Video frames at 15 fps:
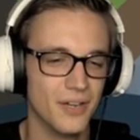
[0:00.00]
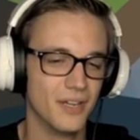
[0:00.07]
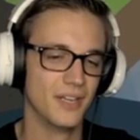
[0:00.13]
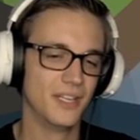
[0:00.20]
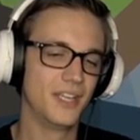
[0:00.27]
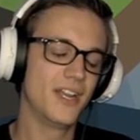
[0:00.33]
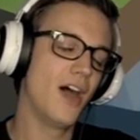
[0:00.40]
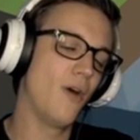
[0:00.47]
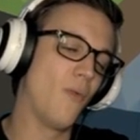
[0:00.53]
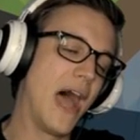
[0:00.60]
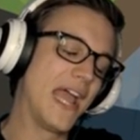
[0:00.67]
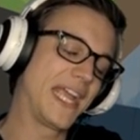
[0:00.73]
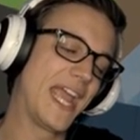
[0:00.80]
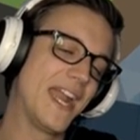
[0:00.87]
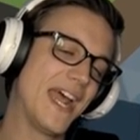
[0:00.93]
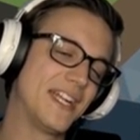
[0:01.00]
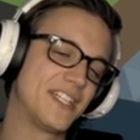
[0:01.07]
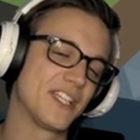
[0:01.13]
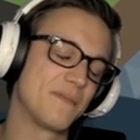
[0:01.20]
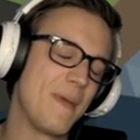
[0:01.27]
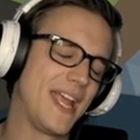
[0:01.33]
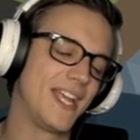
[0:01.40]
You know, why can't I
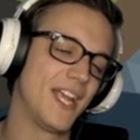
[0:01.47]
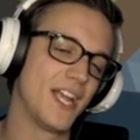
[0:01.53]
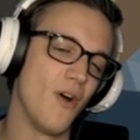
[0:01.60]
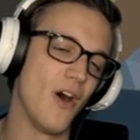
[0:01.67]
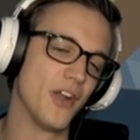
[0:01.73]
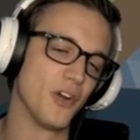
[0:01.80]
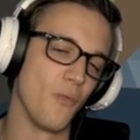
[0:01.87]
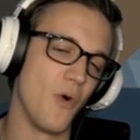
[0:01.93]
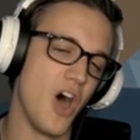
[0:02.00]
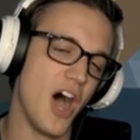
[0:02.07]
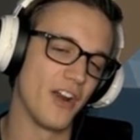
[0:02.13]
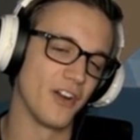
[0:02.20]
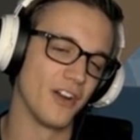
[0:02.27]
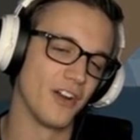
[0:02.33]
just make it go underwater?